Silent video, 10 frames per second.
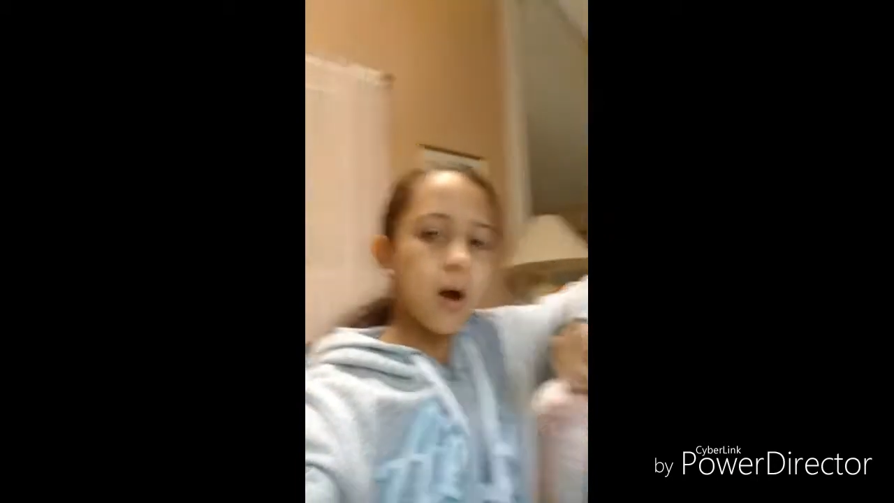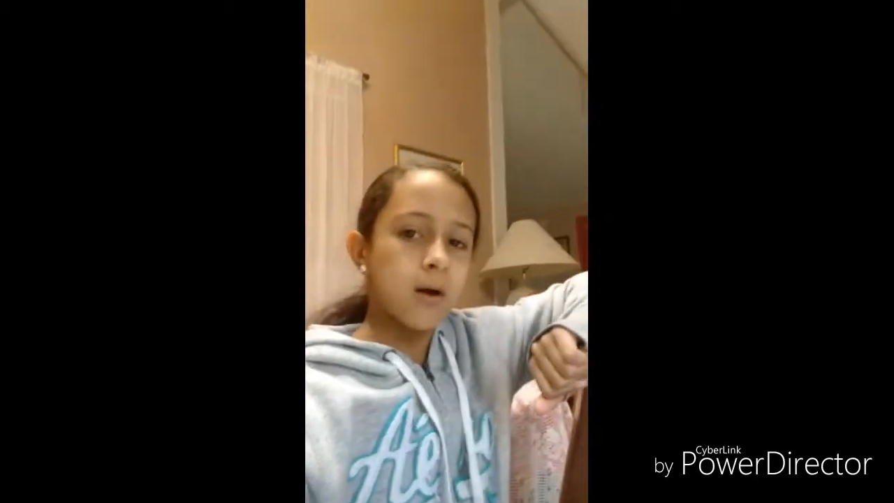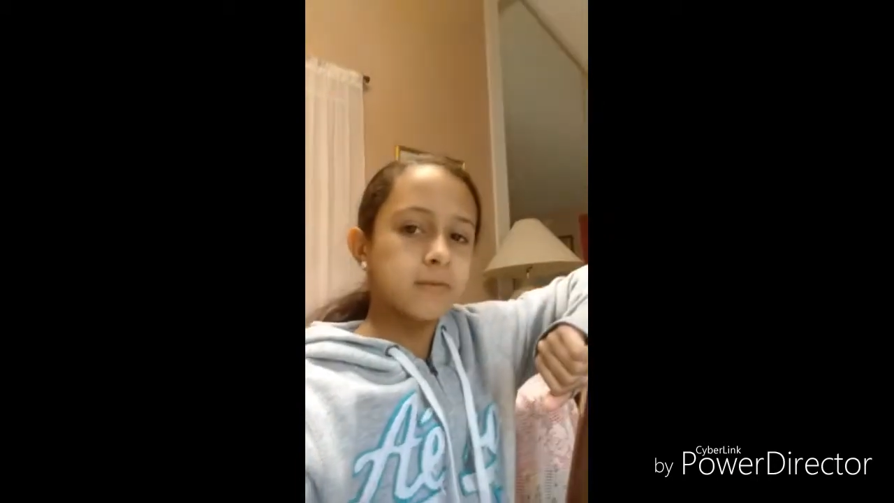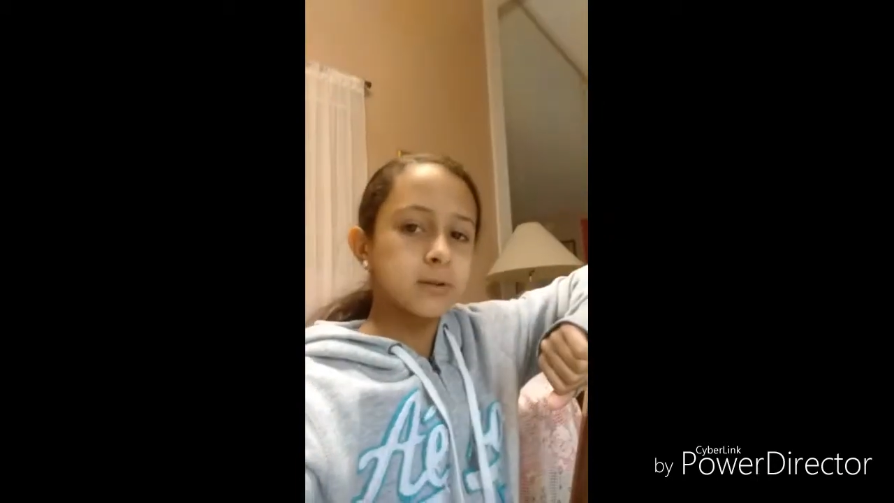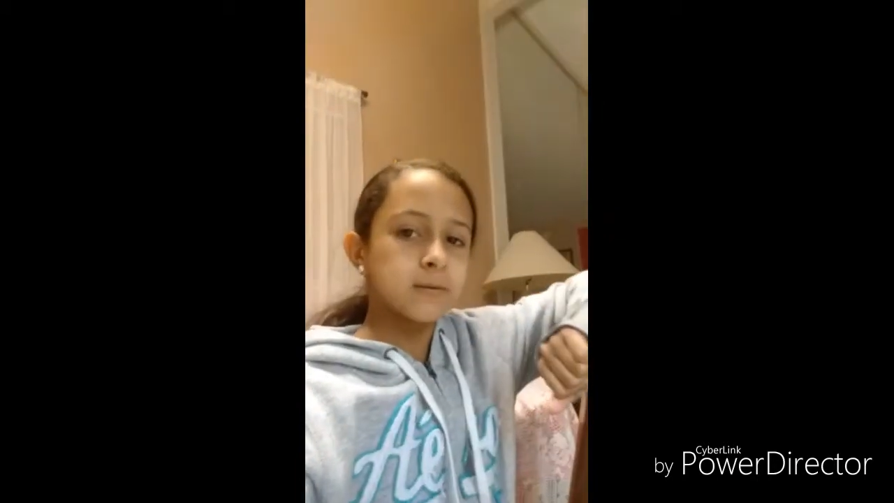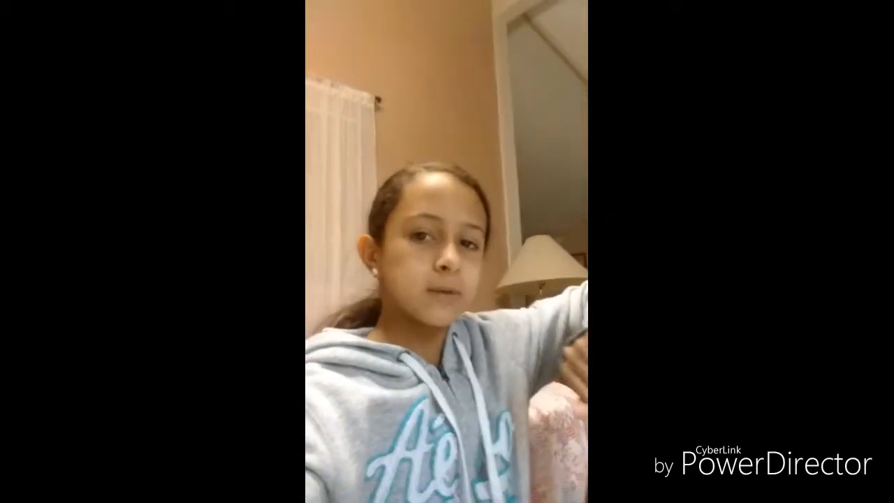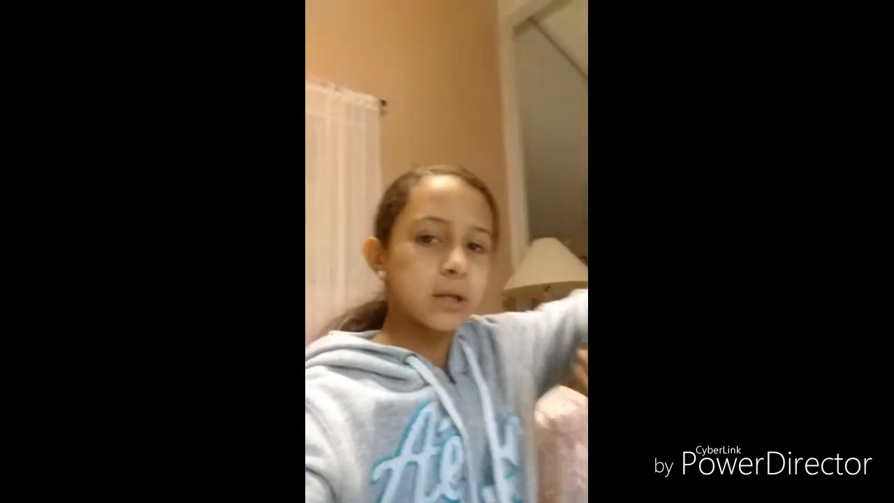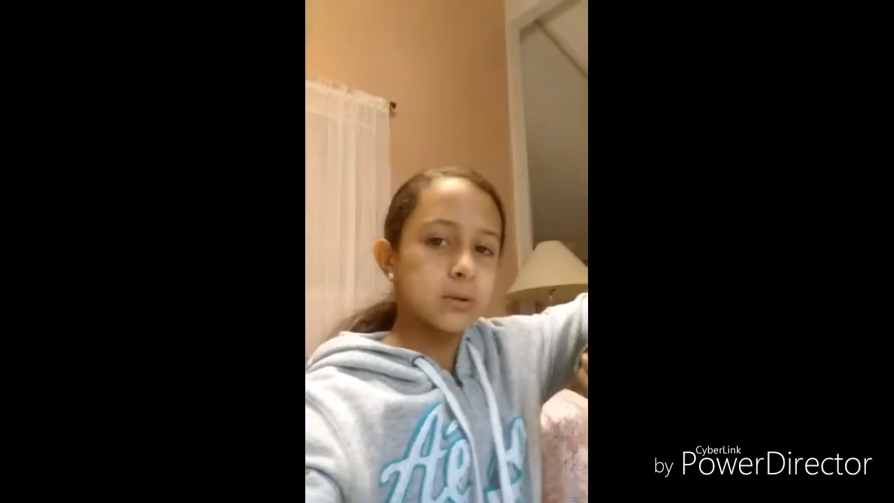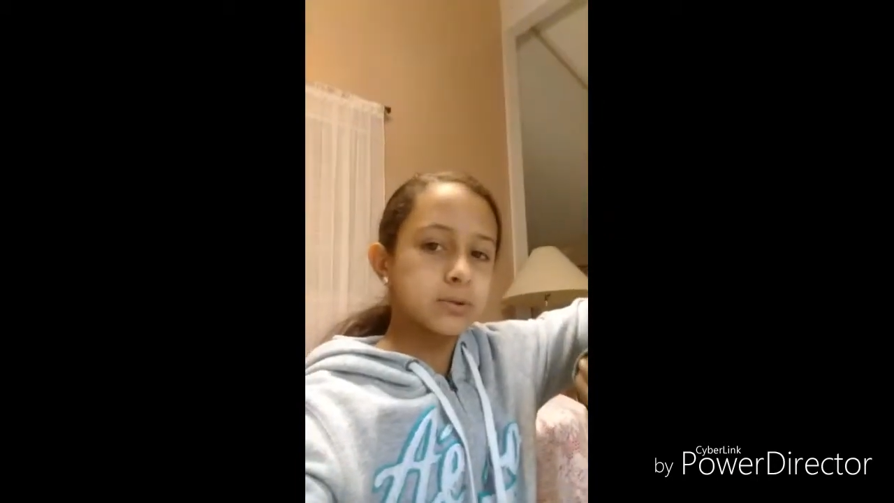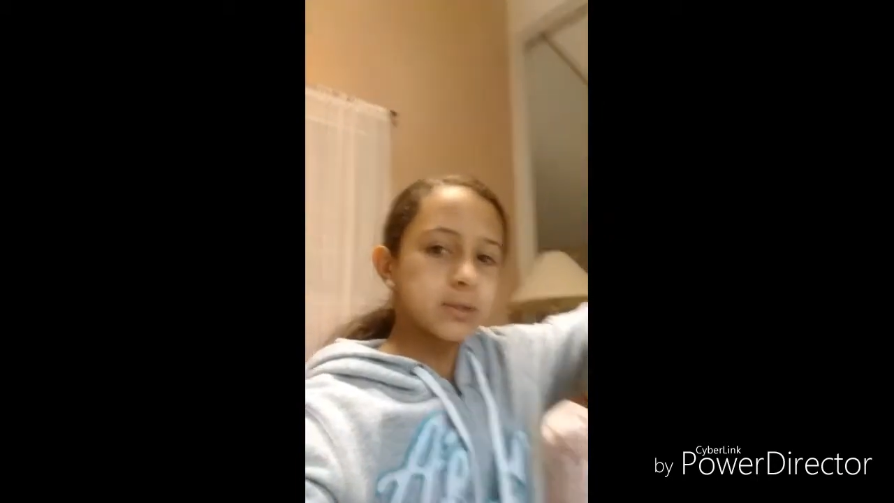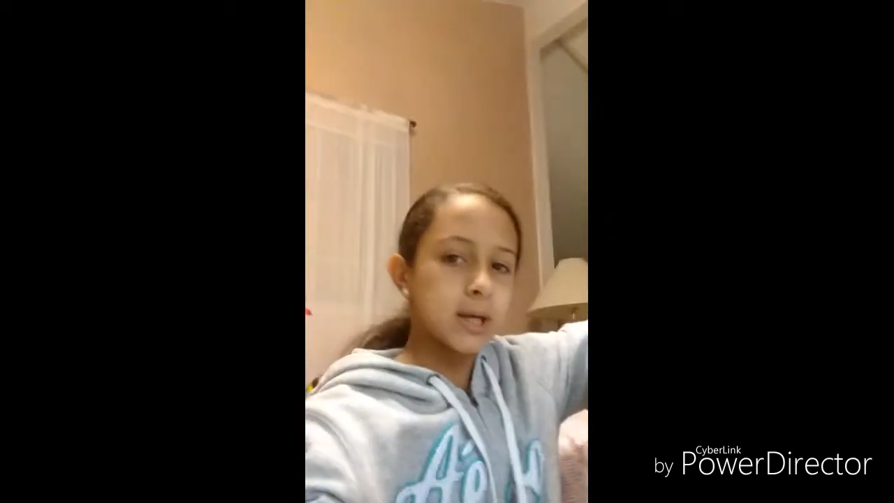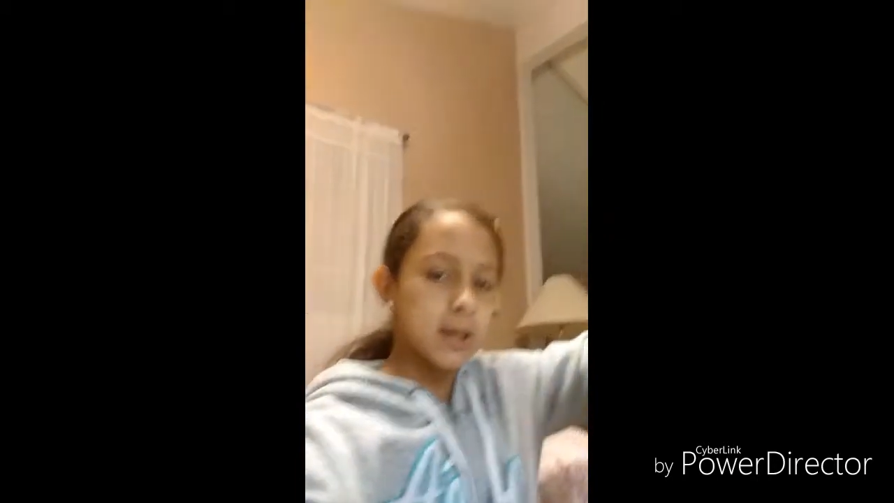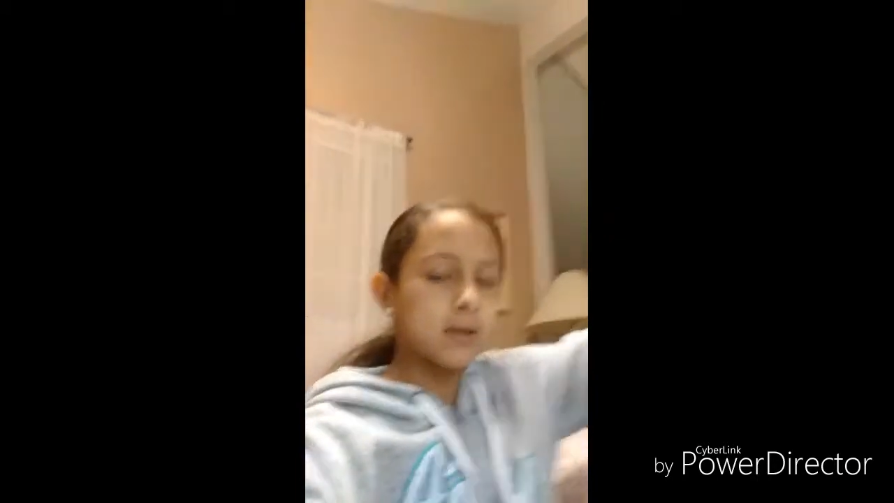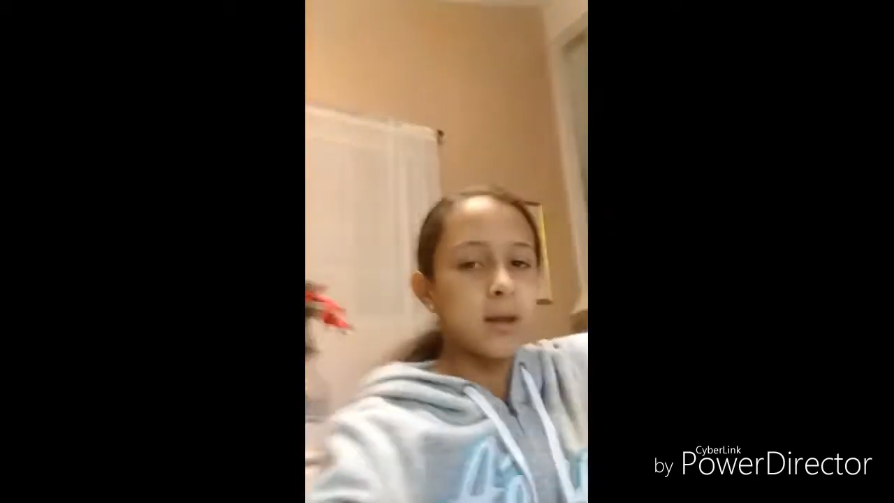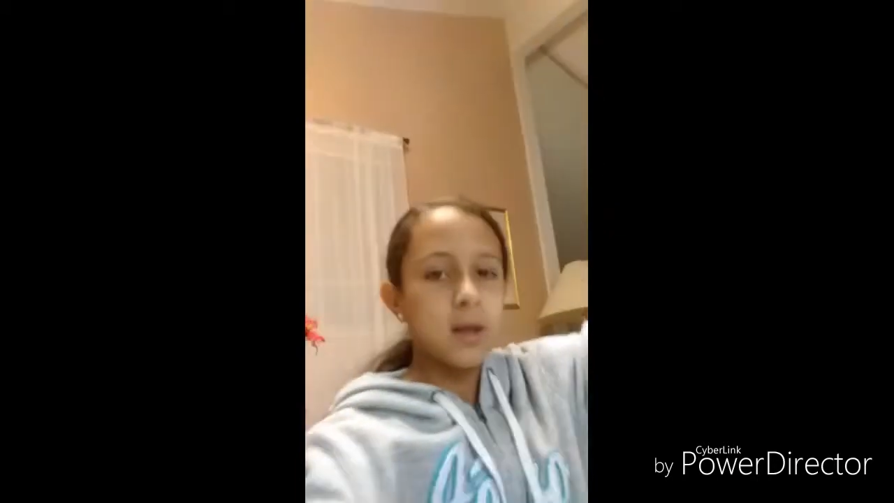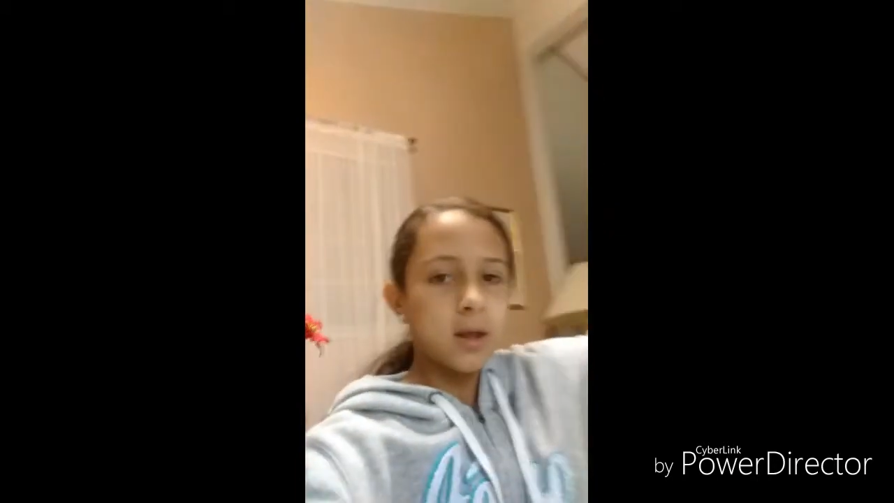all for the video today.